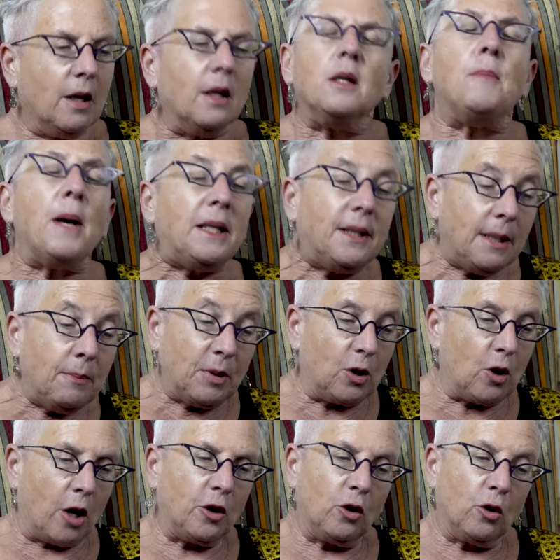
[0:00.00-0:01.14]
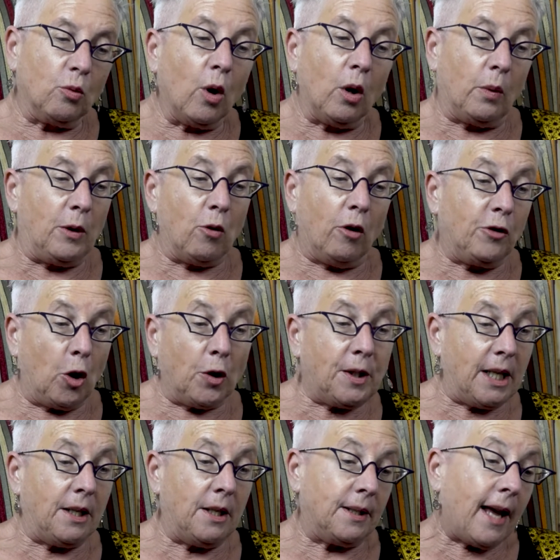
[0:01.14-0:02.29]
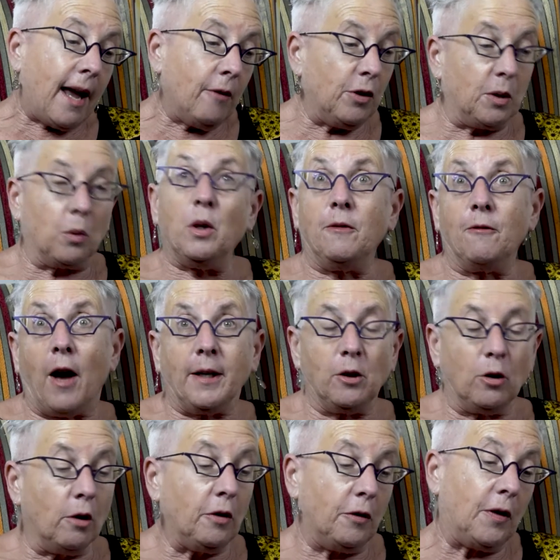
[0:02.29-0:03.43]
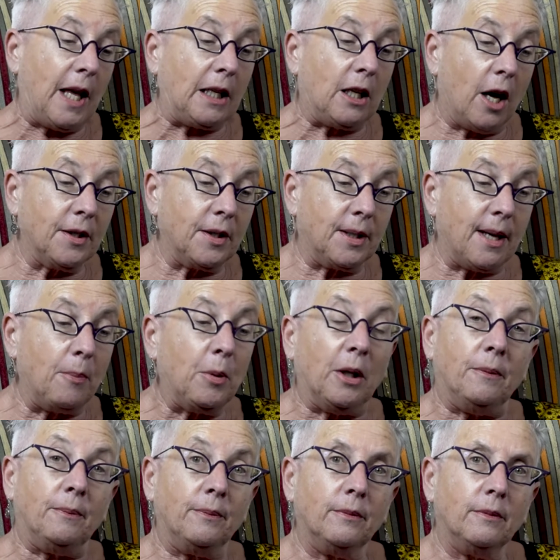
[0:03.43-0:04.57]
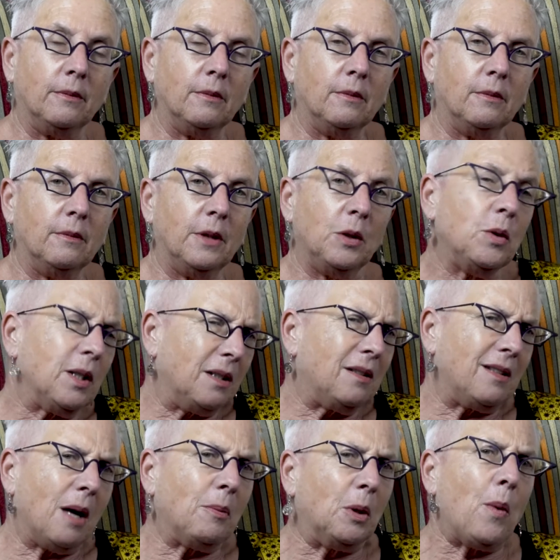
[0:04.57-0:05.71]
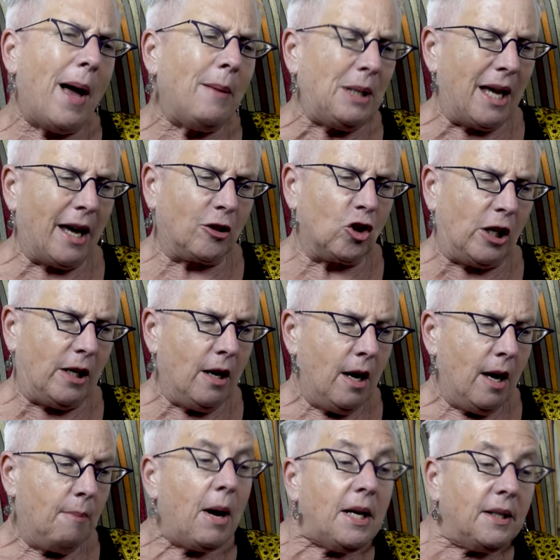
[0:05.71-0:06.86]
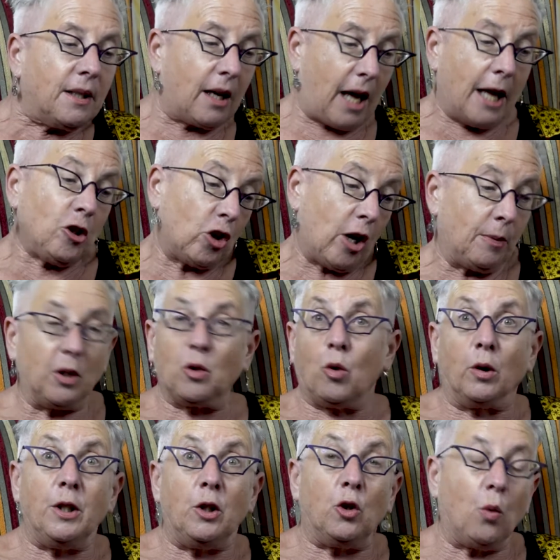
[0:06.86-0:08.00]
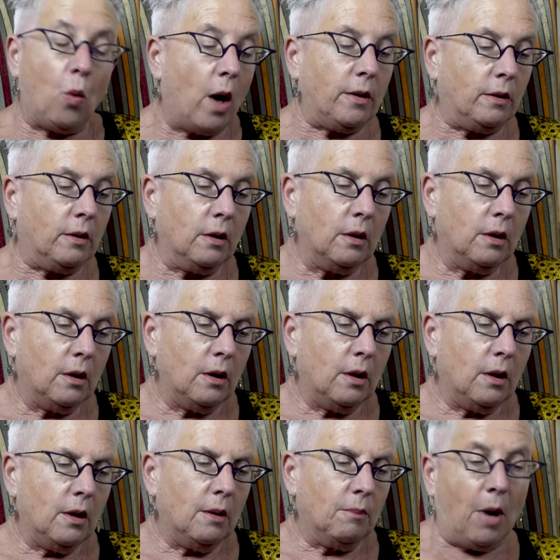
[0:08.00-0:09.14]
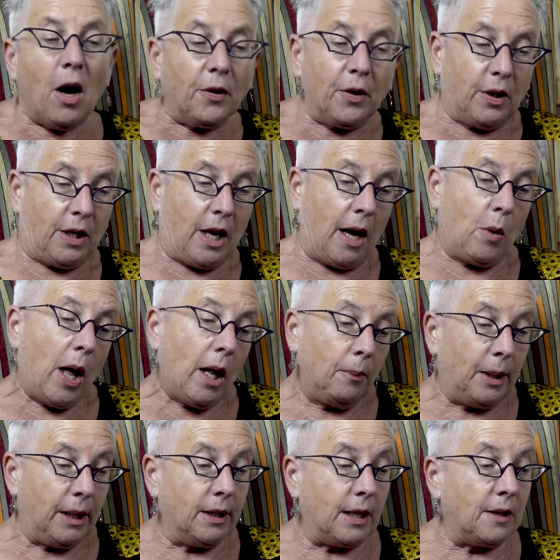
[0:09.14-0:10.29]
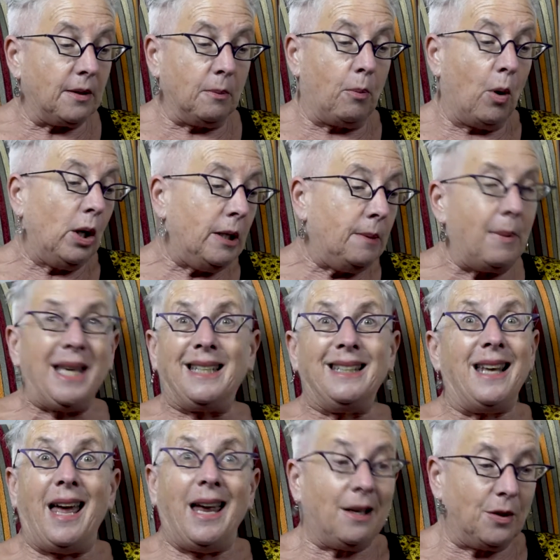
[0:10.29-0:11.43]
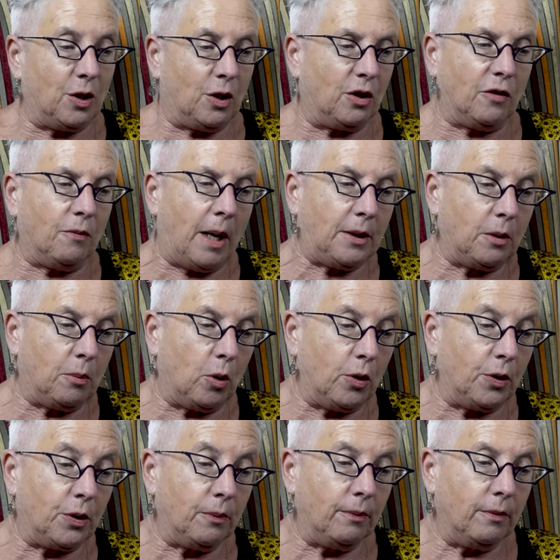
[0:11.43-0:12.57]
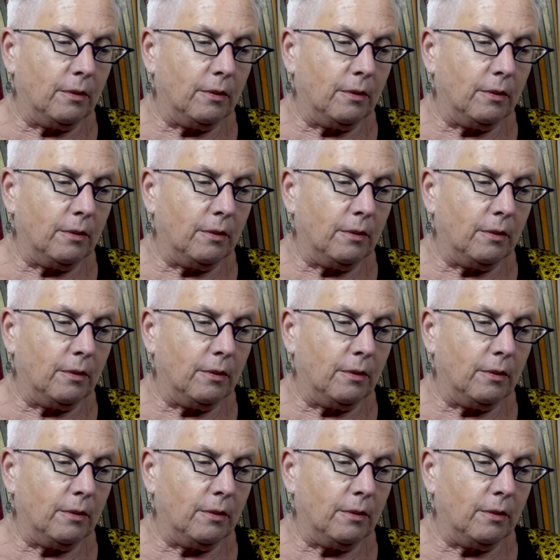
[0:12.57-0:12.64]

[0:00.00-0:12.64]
The Beit Sim started to roll when Rav Yossi and his chevres were invited over for that Last Supper. It was a double whammy, actually. Pesach and Shabbos rolled into one. Martha and I were helping Hadassah boil and bake an exodus of matzo balls.